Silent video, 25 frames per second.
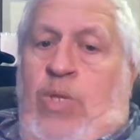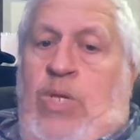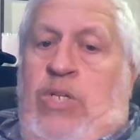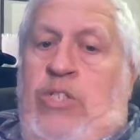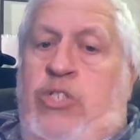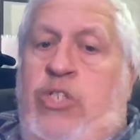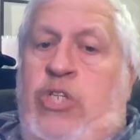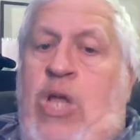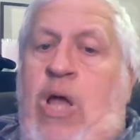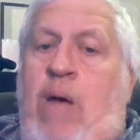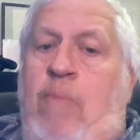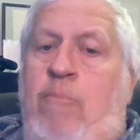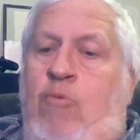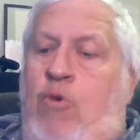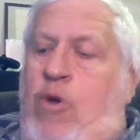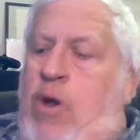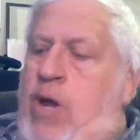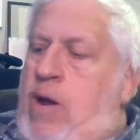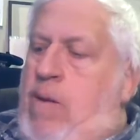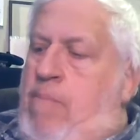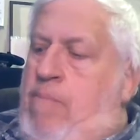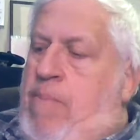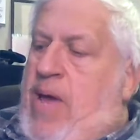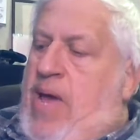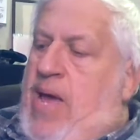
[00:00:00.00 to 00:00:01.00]

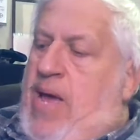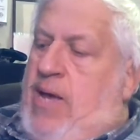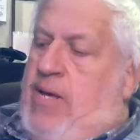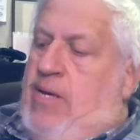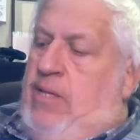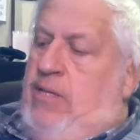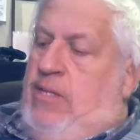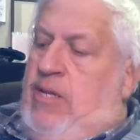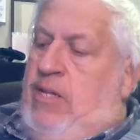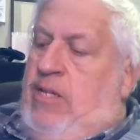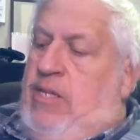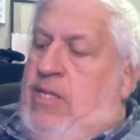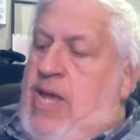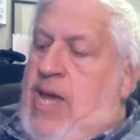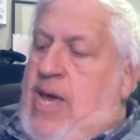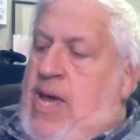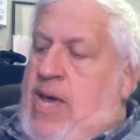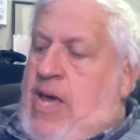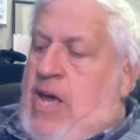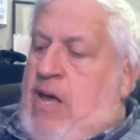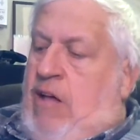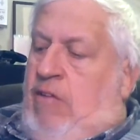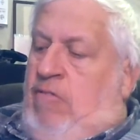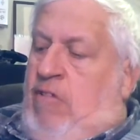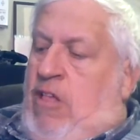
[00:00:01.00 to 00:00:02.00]
Somewhere back in the
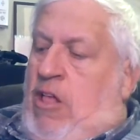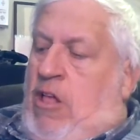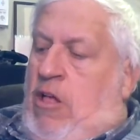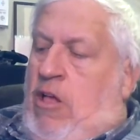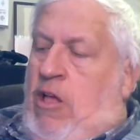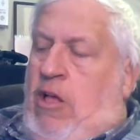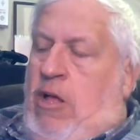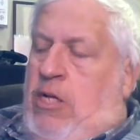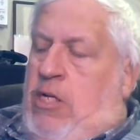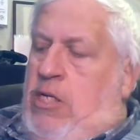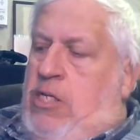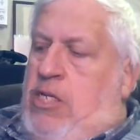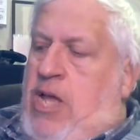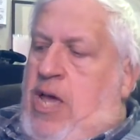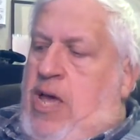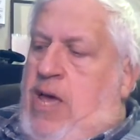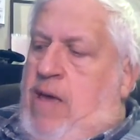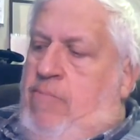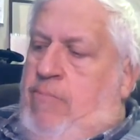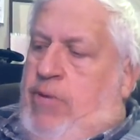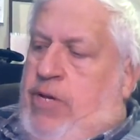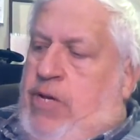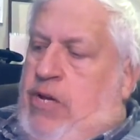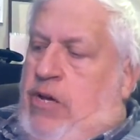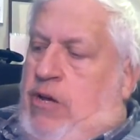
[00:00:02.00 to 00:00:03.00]
day, a long
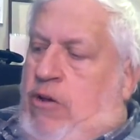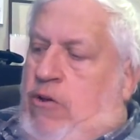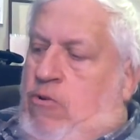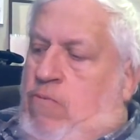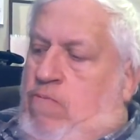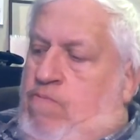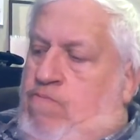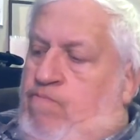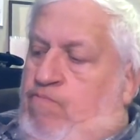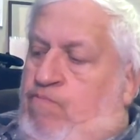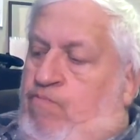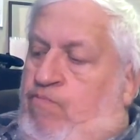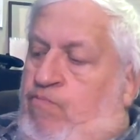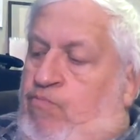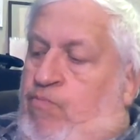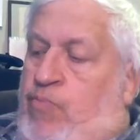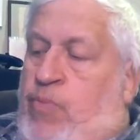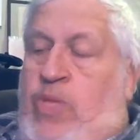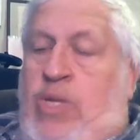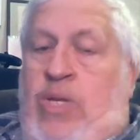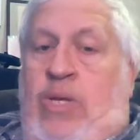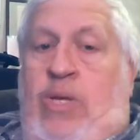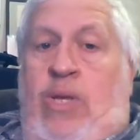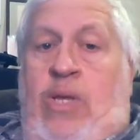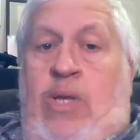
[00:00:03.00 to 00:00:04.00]
time ago,
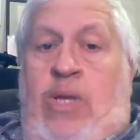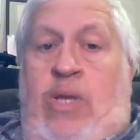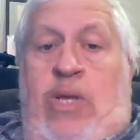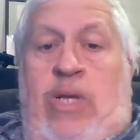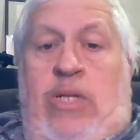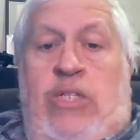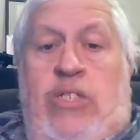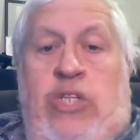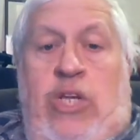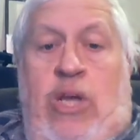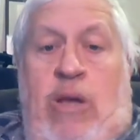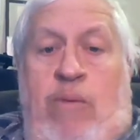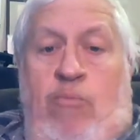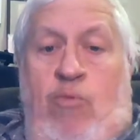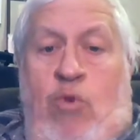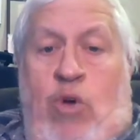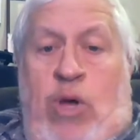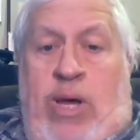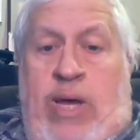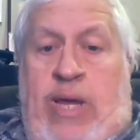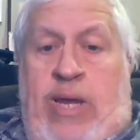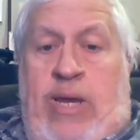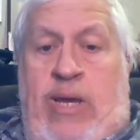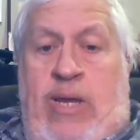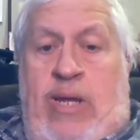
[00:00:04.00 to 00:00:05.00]

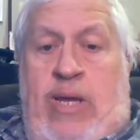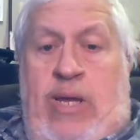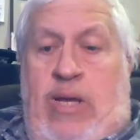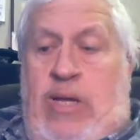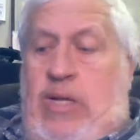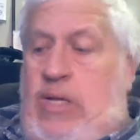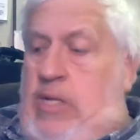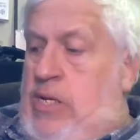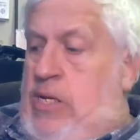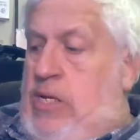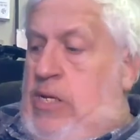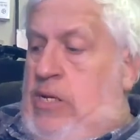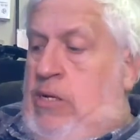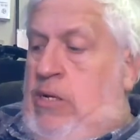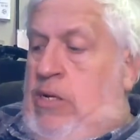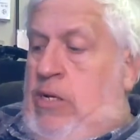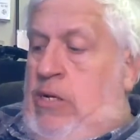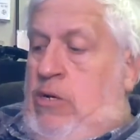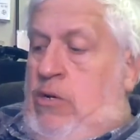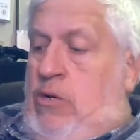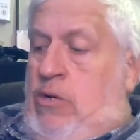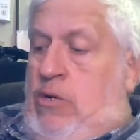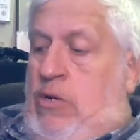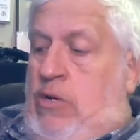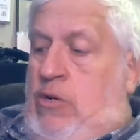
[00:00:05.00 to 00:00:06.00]
someone
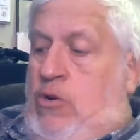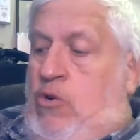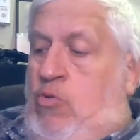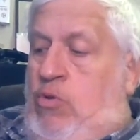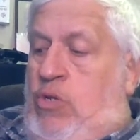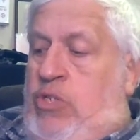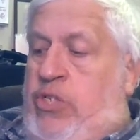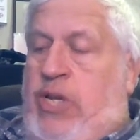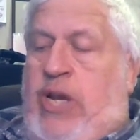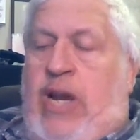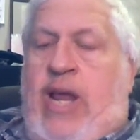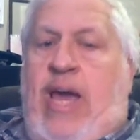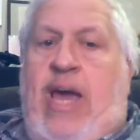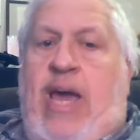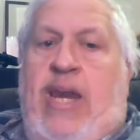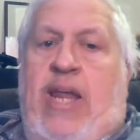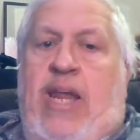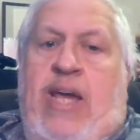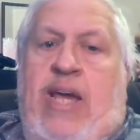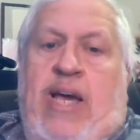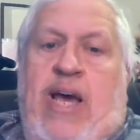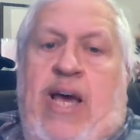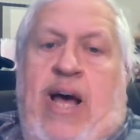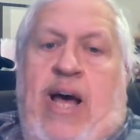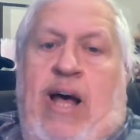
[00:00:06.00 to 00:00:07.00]
who was an
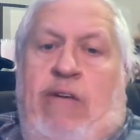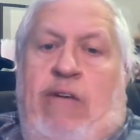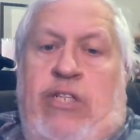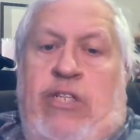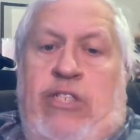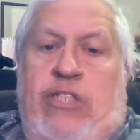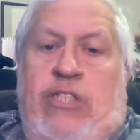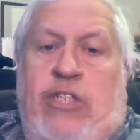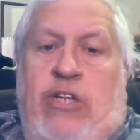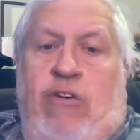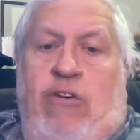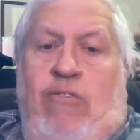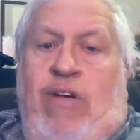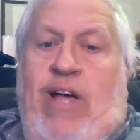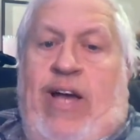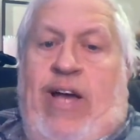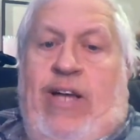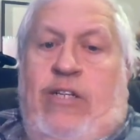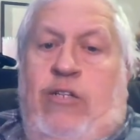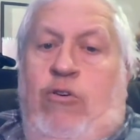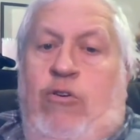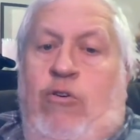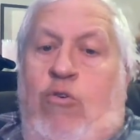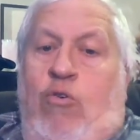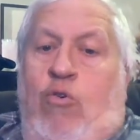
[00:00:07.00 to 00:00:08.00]
Eddie Collins
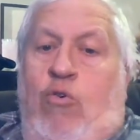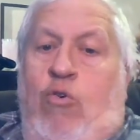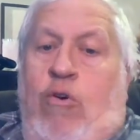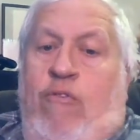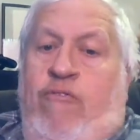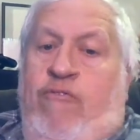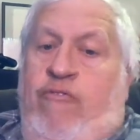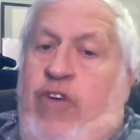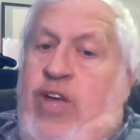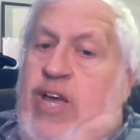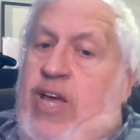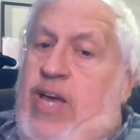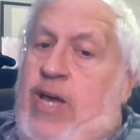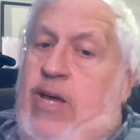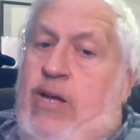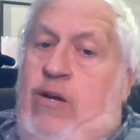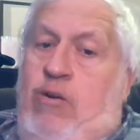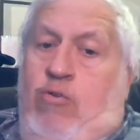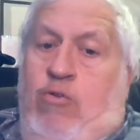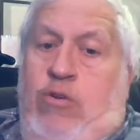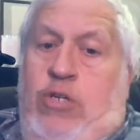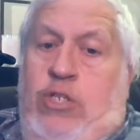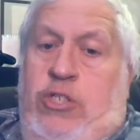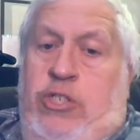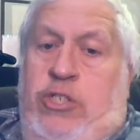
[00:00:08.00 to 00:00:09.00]
collector or fan
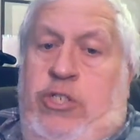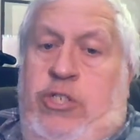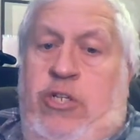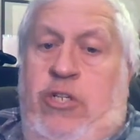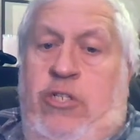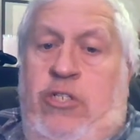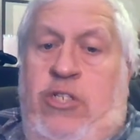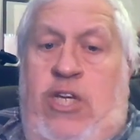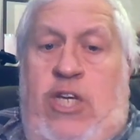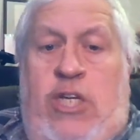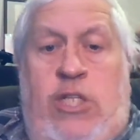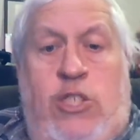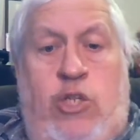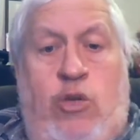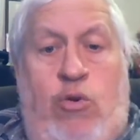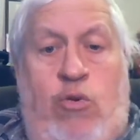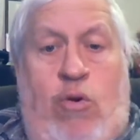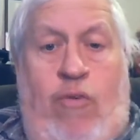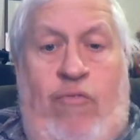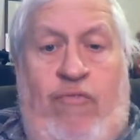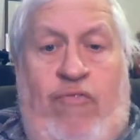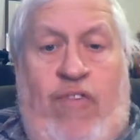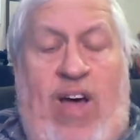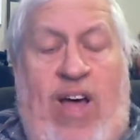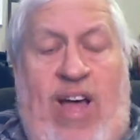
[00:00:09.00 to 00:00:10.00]
or just a
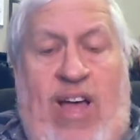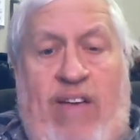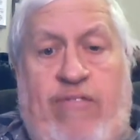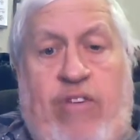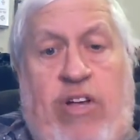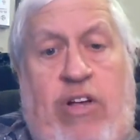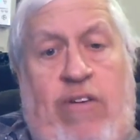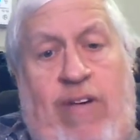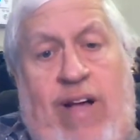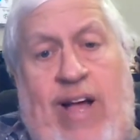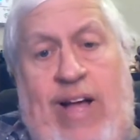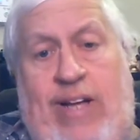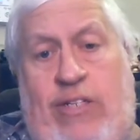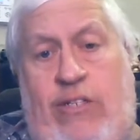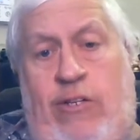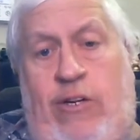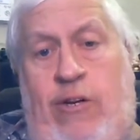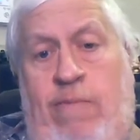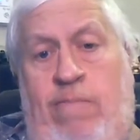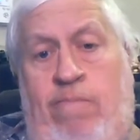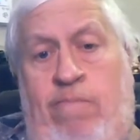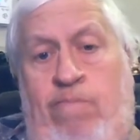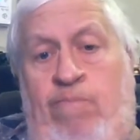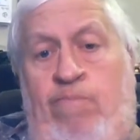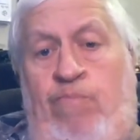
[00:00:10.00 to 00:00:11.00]
T205
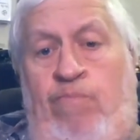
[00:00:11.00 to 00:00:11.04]
collector